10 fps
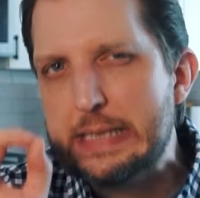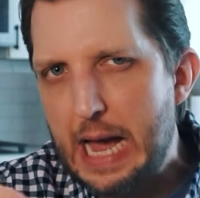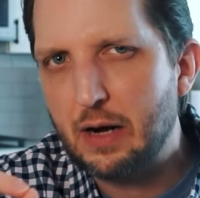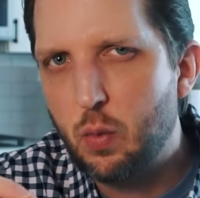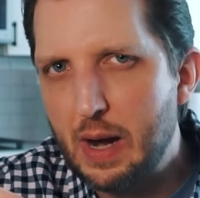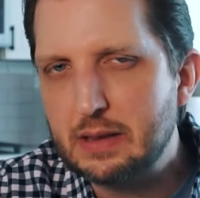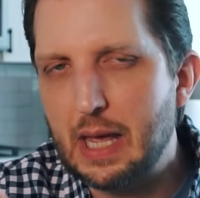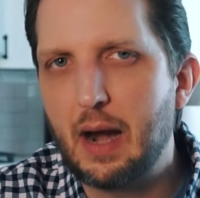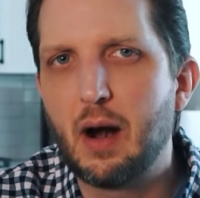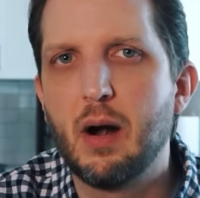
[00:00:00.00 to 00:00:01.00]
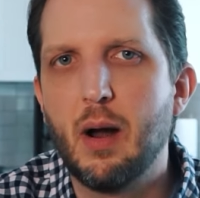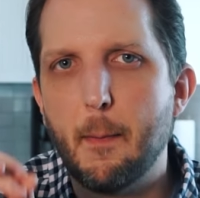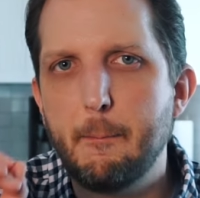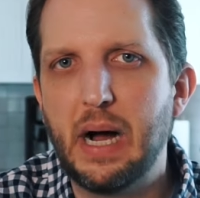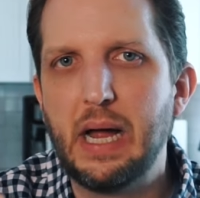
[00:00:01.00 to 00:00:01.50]
Not quite there,
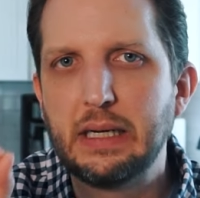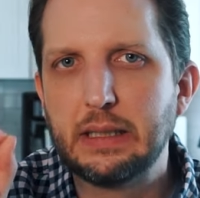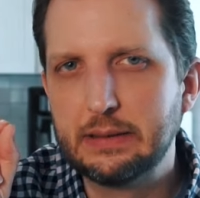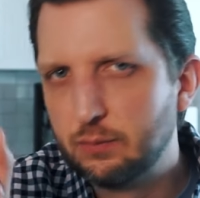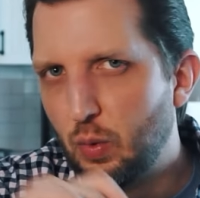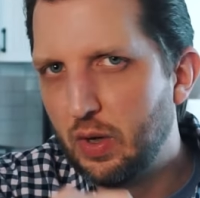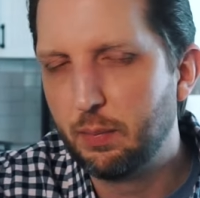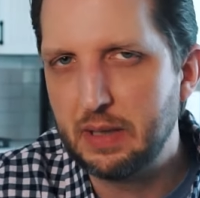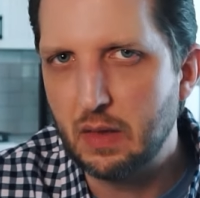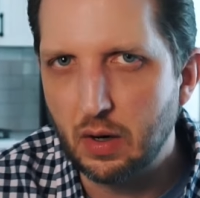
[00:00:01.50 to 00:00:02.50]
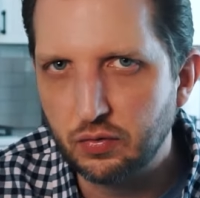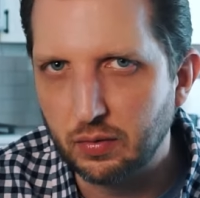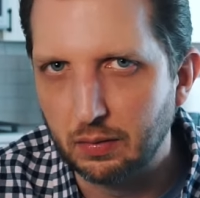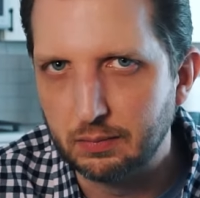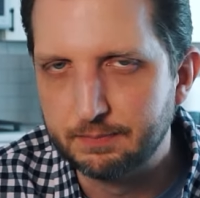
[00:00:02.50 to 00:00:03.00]
but we'll be there soon.